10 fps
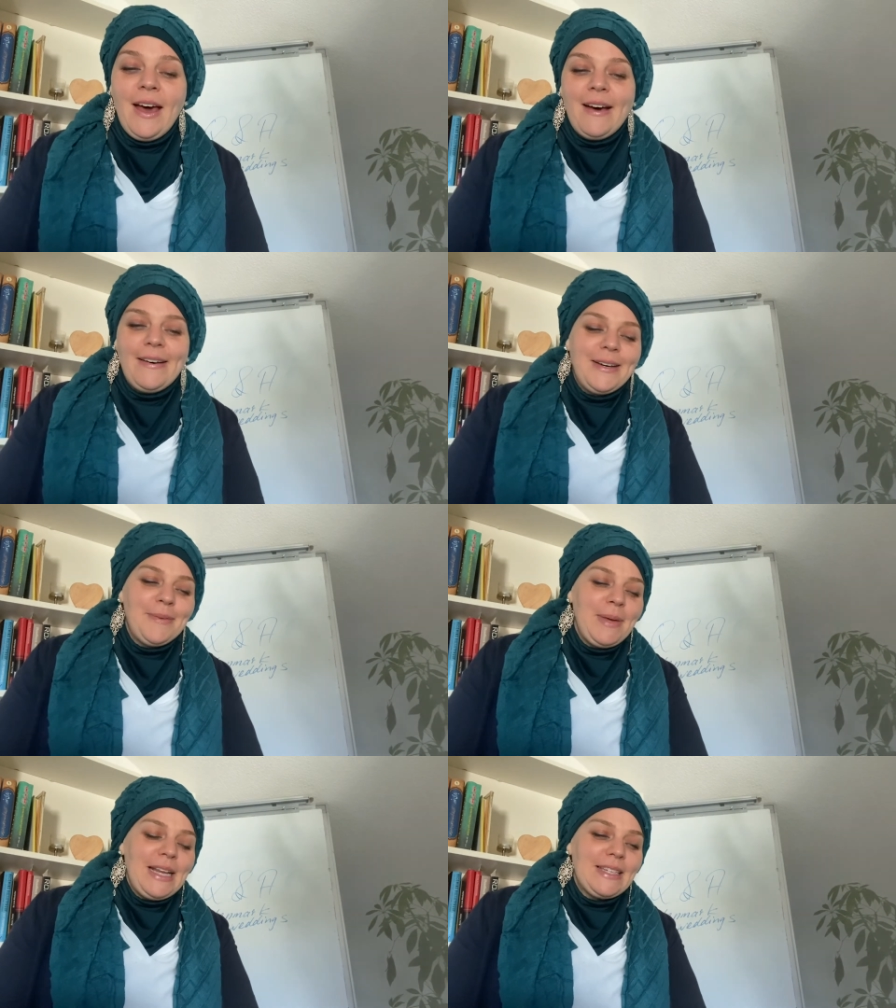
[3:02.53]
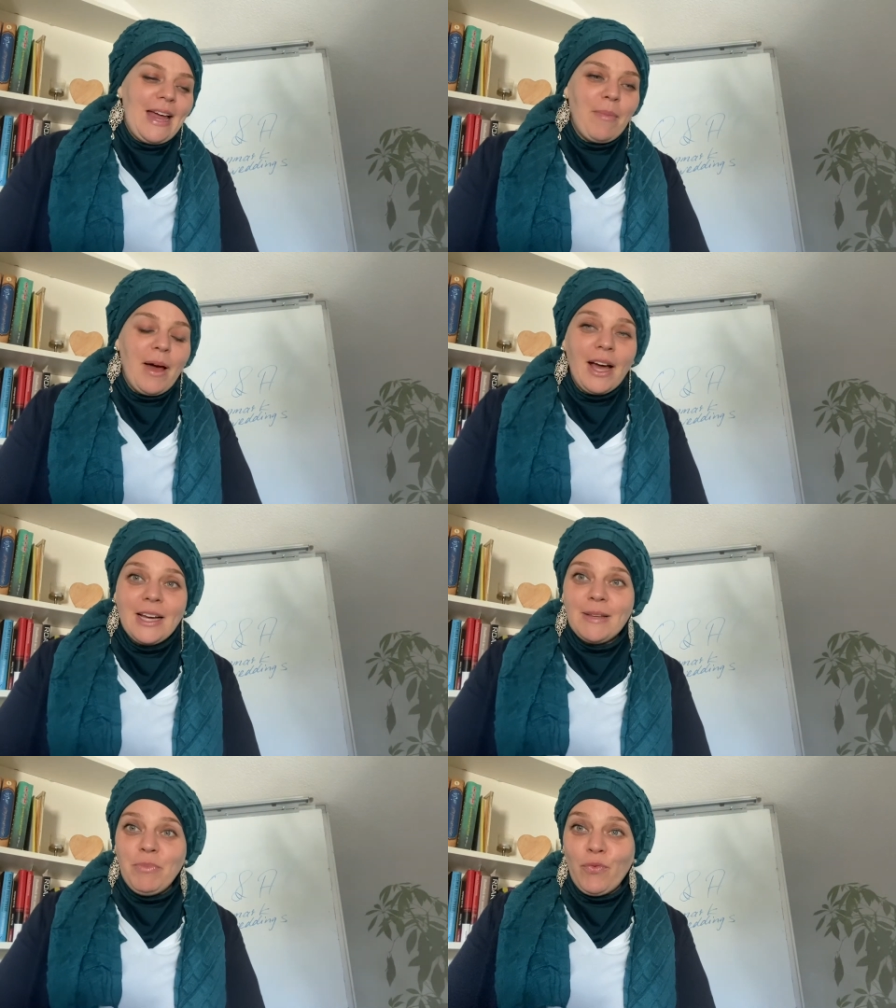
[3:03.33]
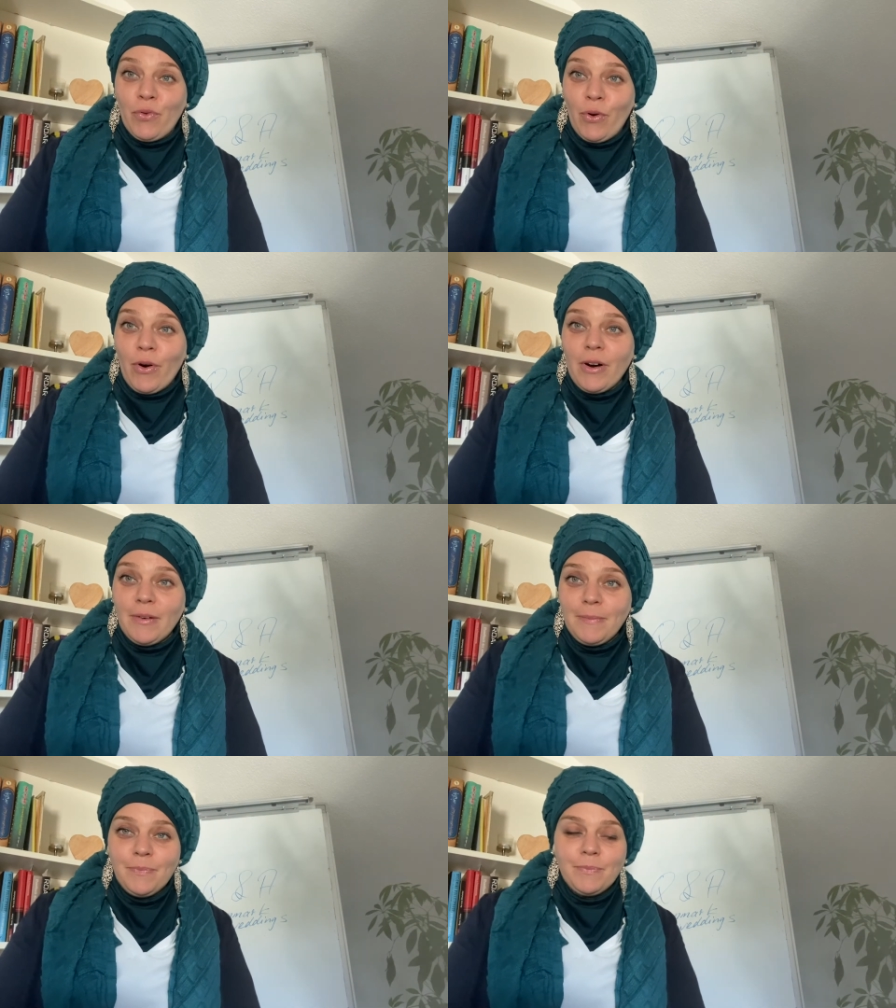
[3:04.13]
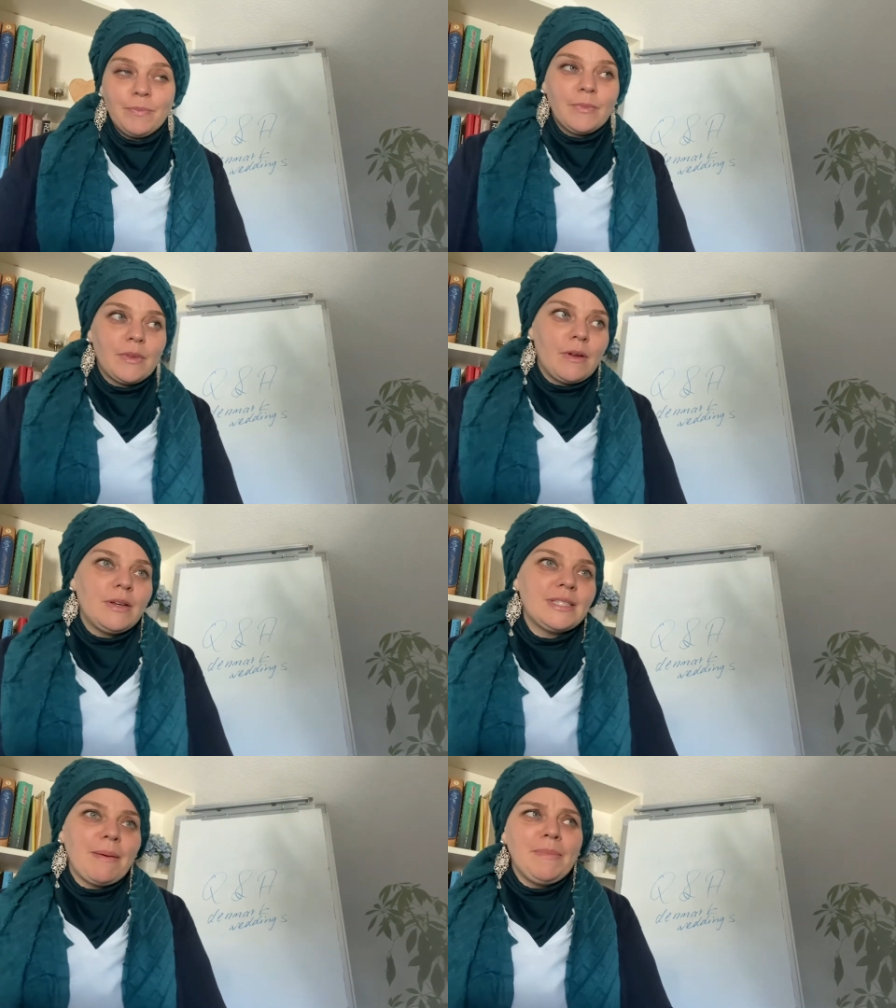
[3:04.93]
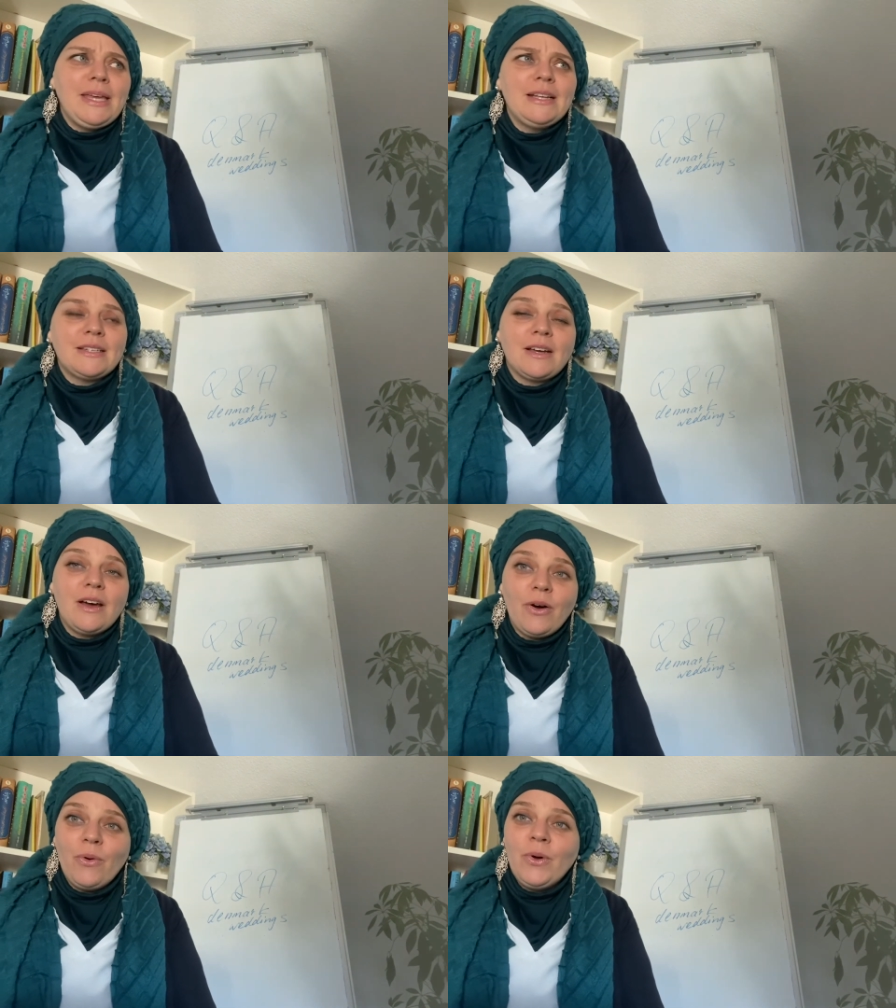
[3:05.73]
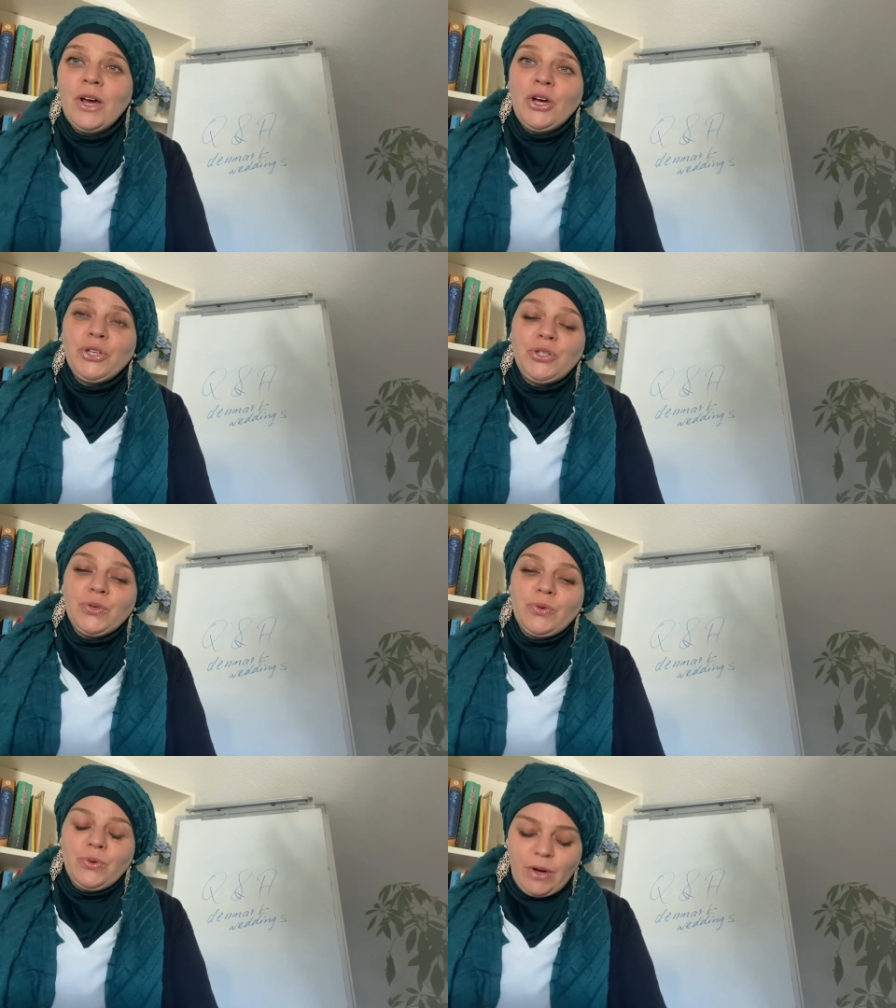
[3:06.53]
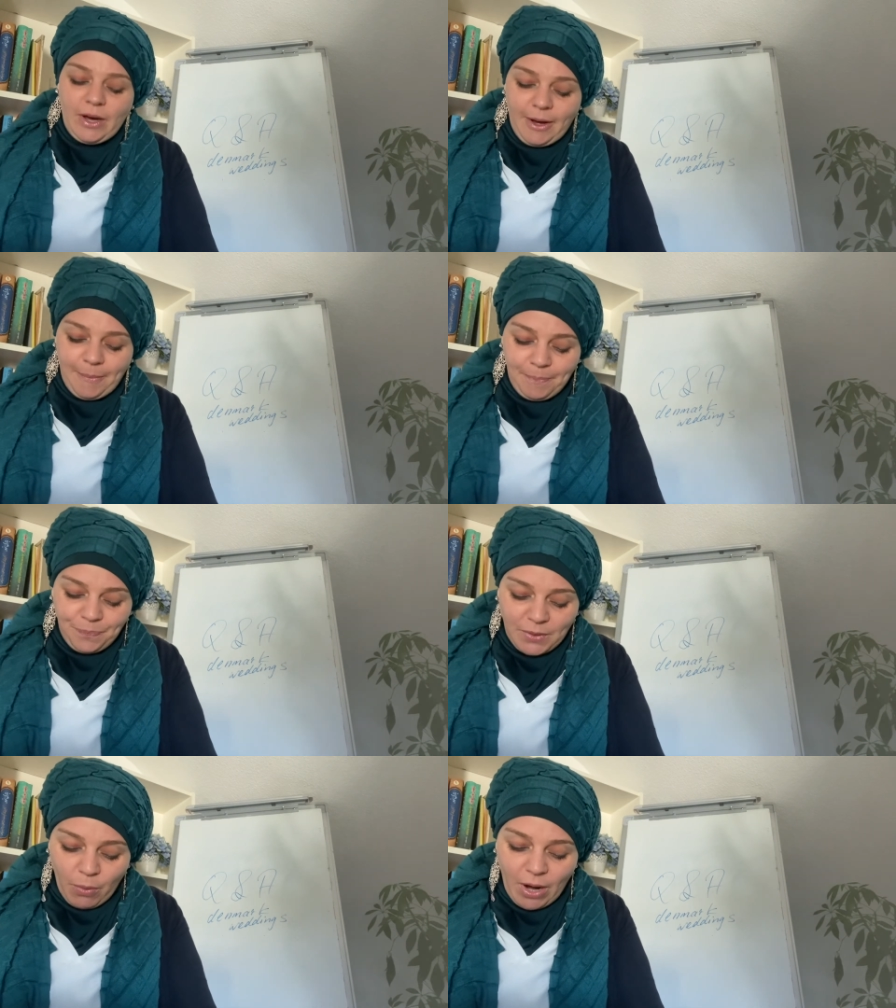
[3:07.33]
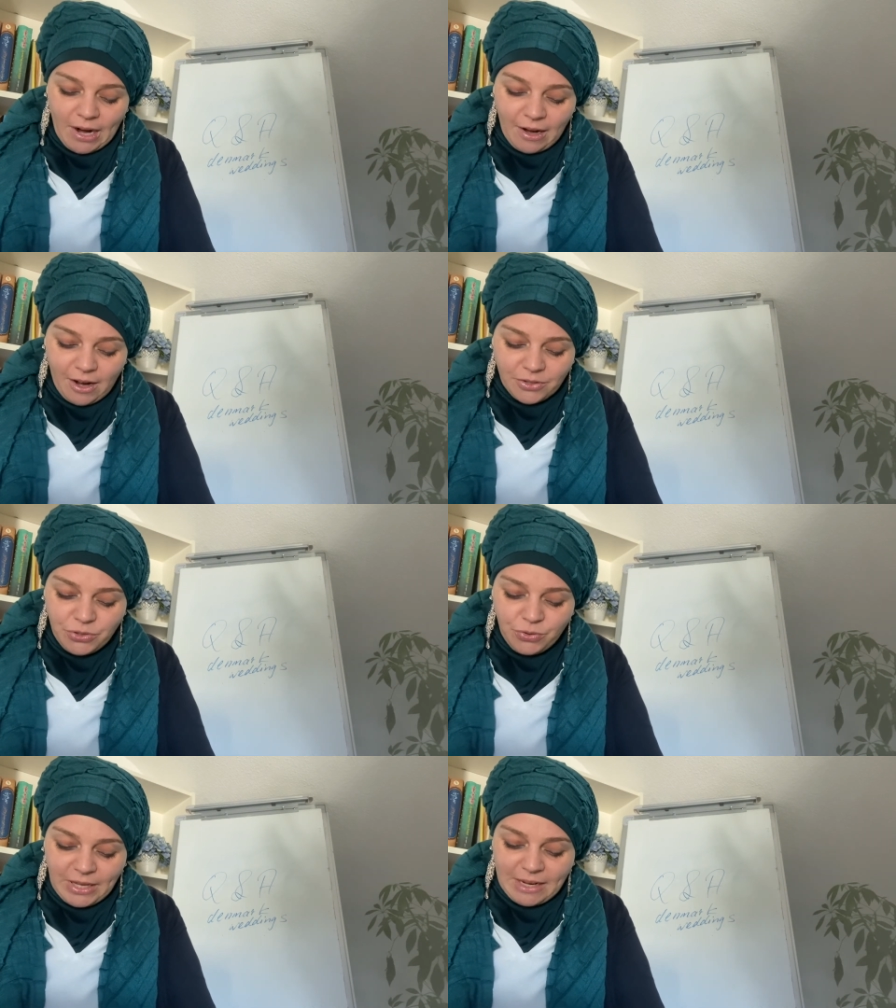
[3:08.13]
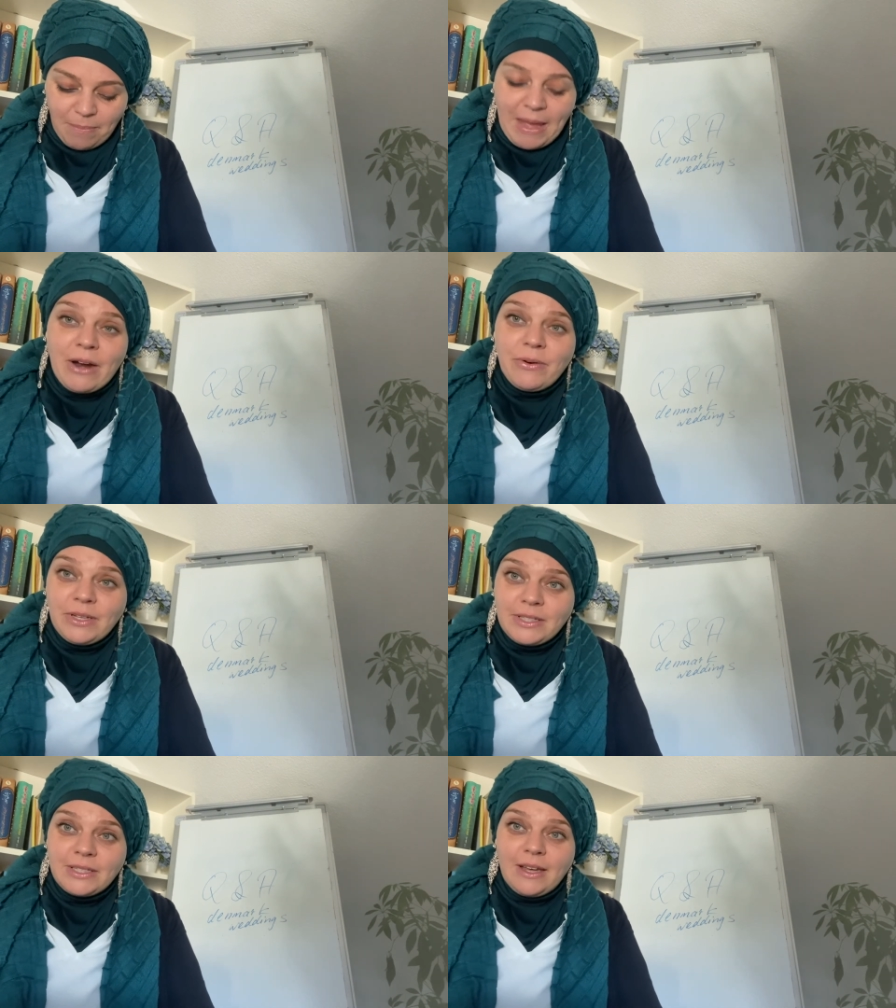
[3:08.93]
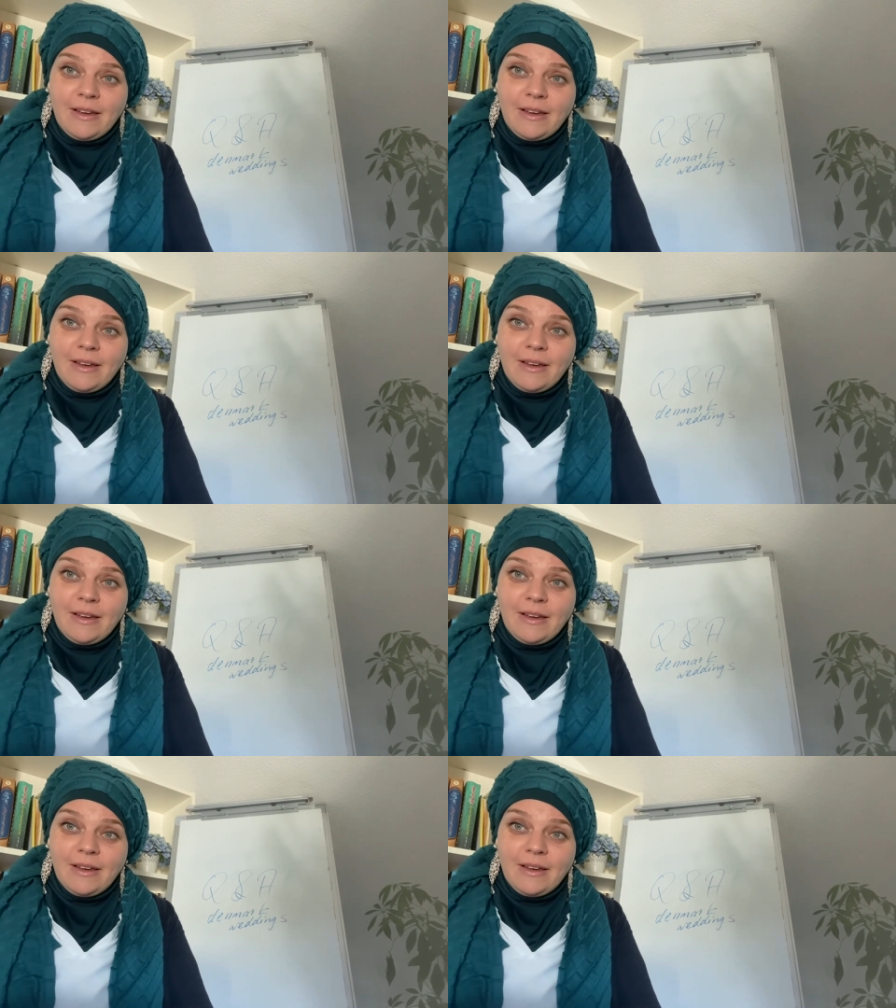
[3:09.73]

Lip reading: In Denmark, before, some years ago, you were allowed to get married